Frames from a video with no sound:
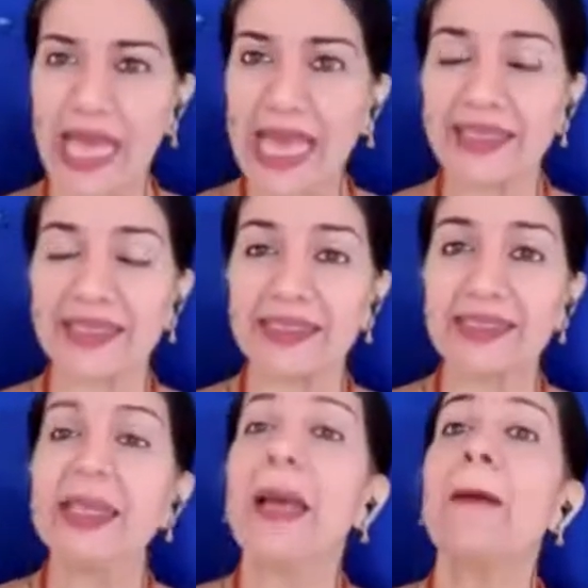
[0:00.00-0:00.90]
the
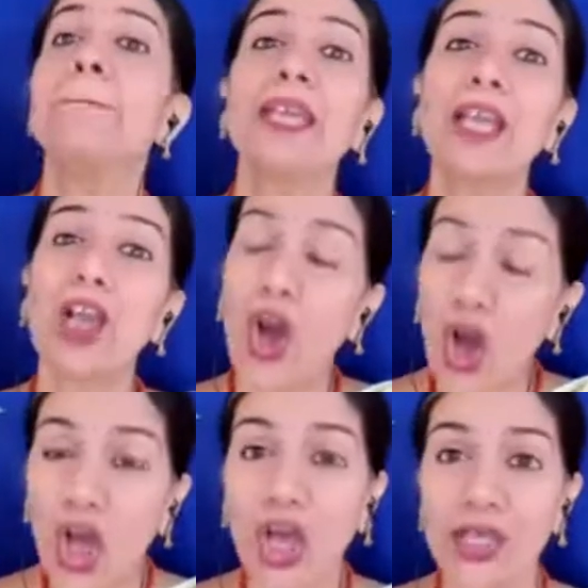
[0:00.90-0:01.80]
dragon
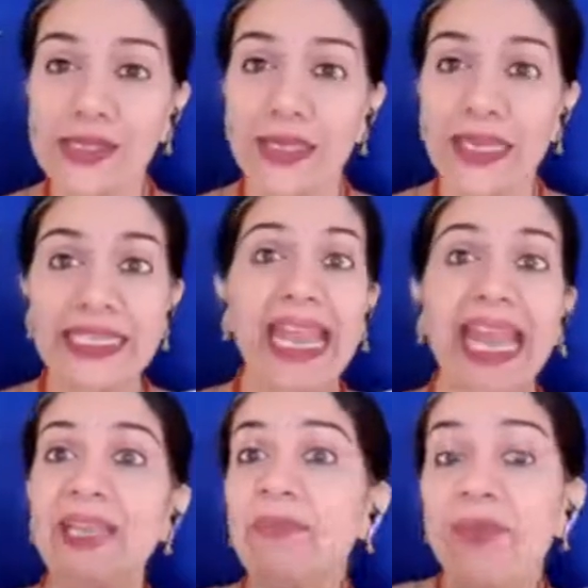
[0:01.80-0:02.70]
because he
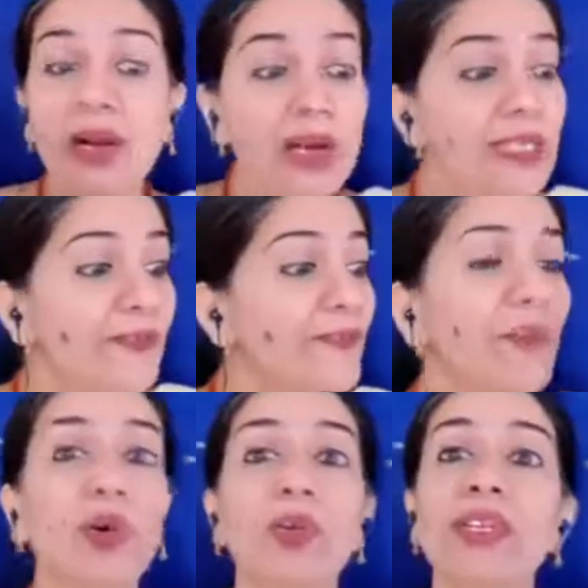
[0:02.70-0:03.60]
had burnt
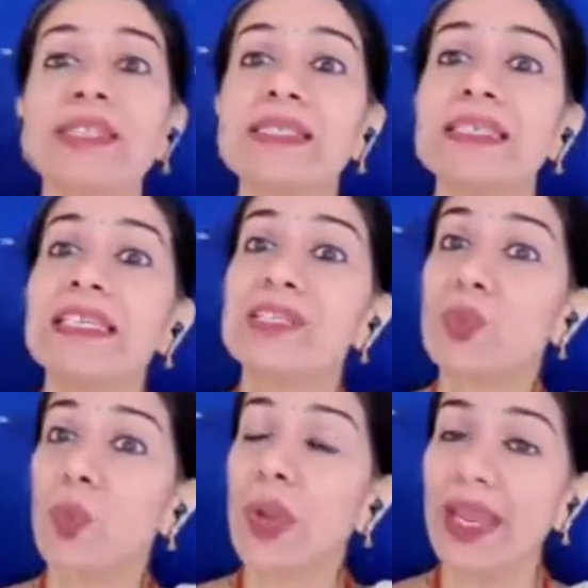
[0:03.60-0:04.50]
forests in
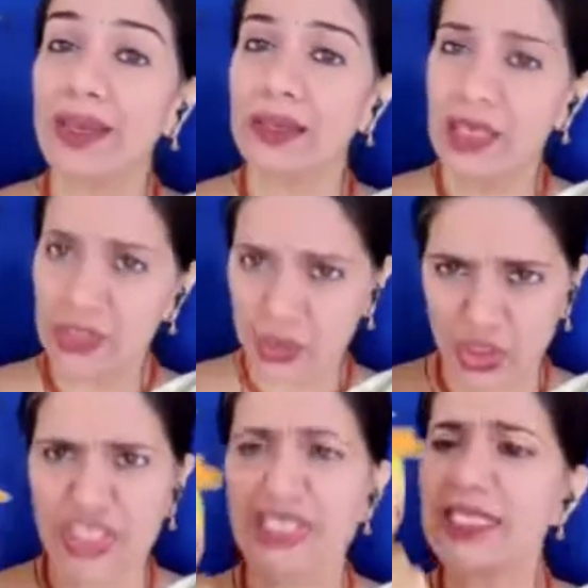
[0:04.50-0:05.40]
his wake.
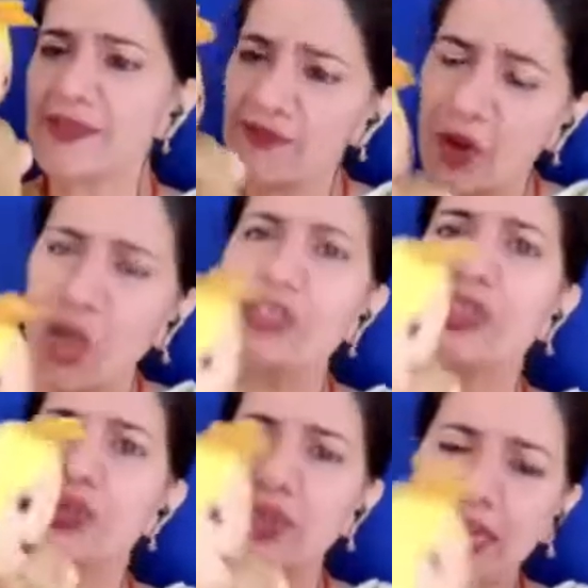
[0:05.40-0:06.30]
So she just
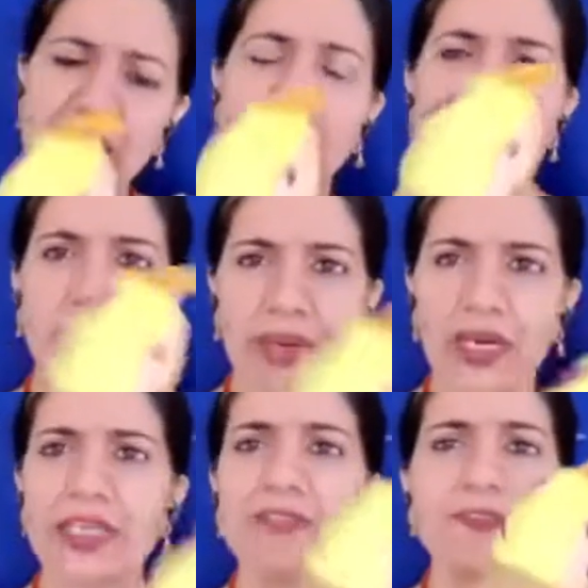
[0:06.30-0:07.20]
followed the trail of the
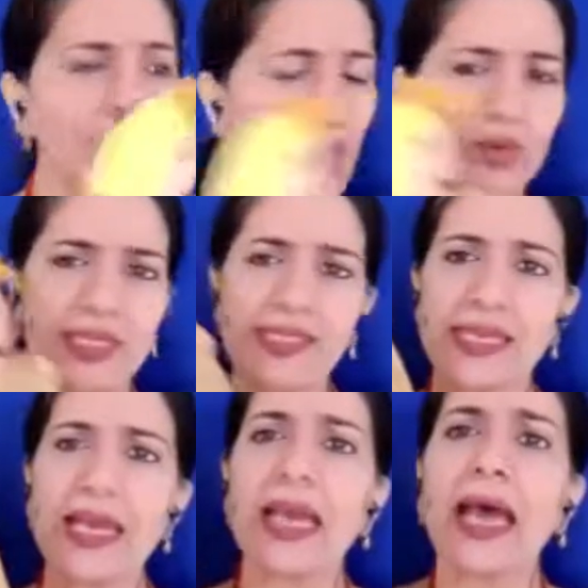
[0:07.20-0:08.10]
burnt
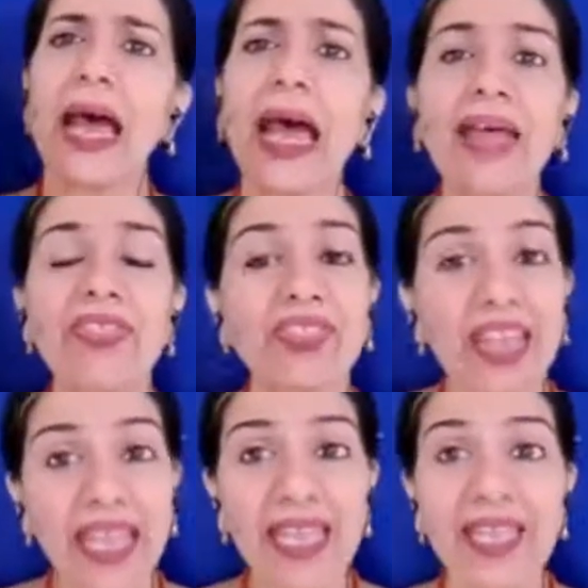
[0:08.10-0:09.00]
forest
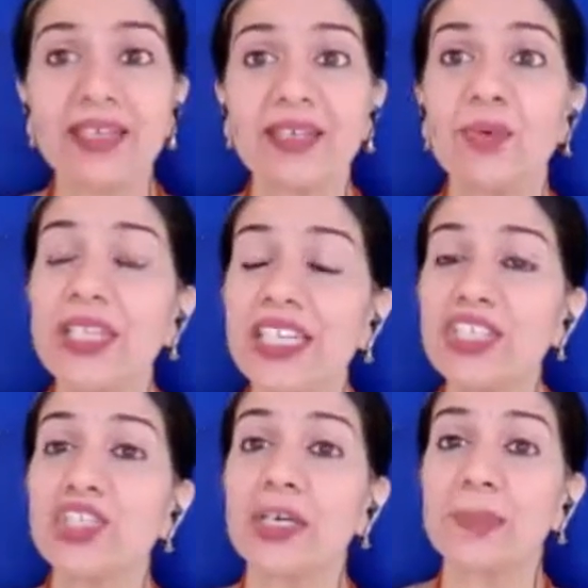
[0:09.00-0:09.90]
and then
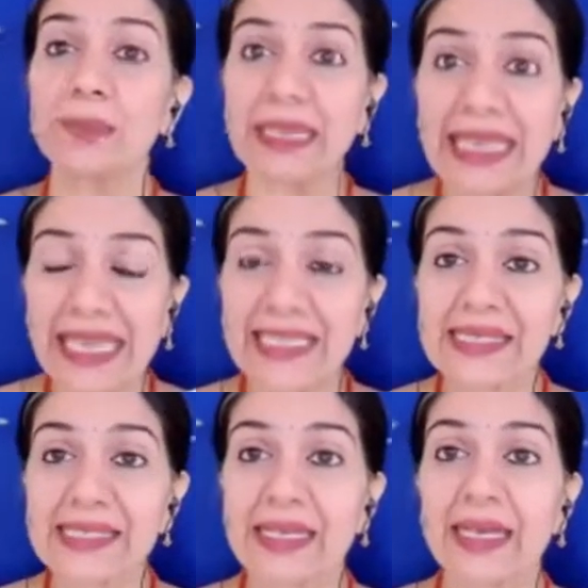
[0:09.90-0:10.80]
reached a
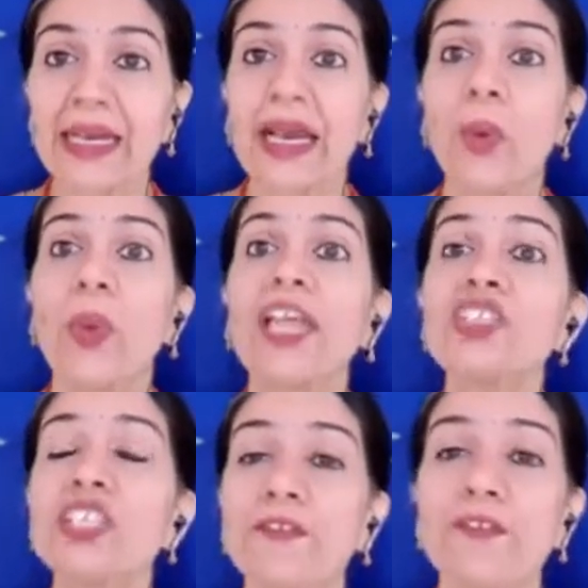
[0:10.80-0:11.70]
place where
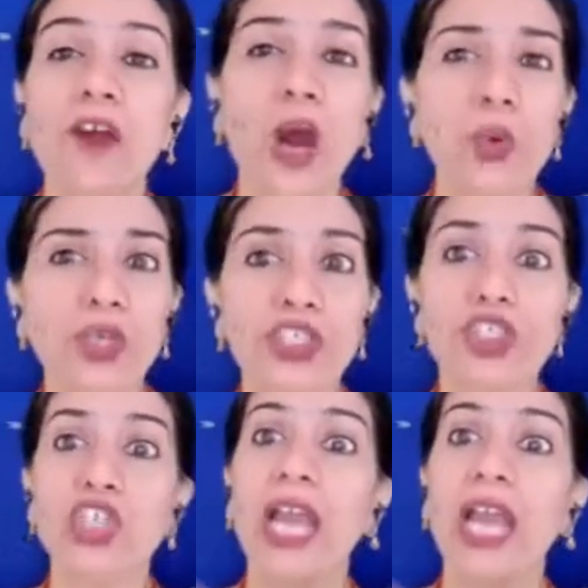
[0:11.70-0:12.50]
she found a